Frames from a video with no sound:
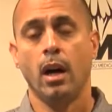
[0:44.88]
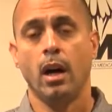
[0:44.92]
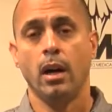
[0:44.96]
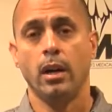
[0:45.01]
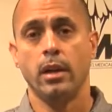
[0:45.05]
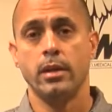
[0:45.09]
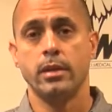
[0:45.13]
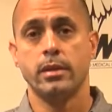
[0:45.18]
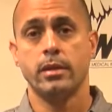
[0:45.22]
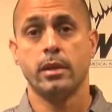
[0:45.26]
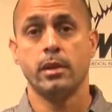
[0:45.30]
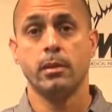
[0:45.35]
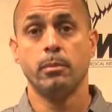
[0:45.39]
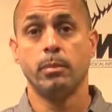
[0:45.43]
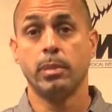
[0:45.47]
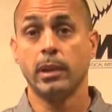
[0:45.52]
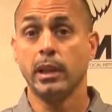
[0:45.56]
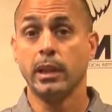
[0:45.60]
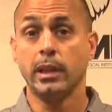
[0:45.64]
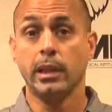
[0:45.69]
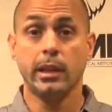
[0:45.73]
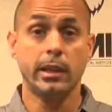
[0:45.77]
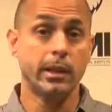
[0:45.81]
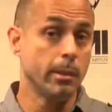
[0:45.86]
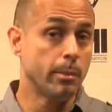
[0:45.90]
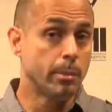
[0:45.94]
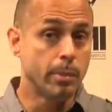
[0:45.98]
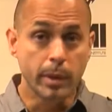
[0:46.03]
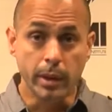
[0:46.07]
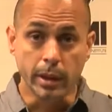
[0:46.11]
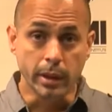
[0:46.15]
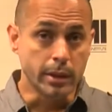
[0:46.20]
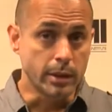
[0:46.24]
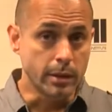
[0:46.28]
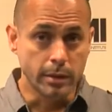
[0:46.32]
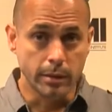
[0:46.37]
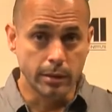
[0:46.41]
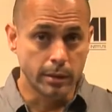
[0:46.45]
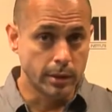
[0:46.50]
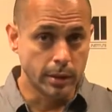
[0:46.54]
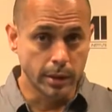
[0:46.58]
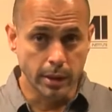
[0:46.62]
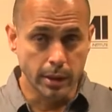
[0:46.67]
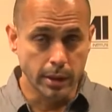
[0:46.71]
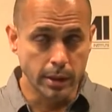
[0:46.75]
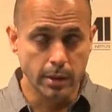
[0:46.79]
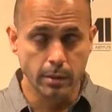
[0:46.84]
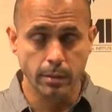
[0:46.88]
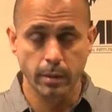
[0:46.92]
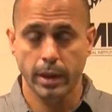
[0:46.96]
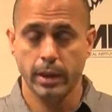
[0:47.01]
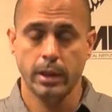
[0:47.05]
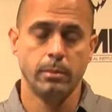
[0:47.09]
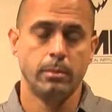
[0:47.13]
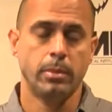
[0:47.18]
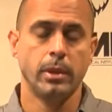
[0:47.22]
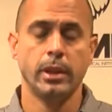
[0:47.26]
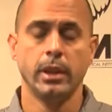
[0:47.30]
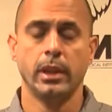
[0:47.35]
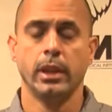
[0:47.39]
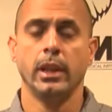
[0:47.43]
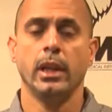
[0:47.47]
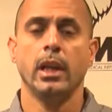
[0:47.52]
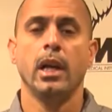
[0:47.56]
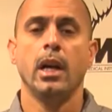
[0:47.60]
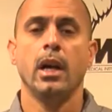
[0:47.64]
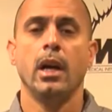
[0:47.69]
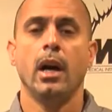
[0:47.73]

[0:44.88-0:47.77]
is completely kaput, is the easy way to put it.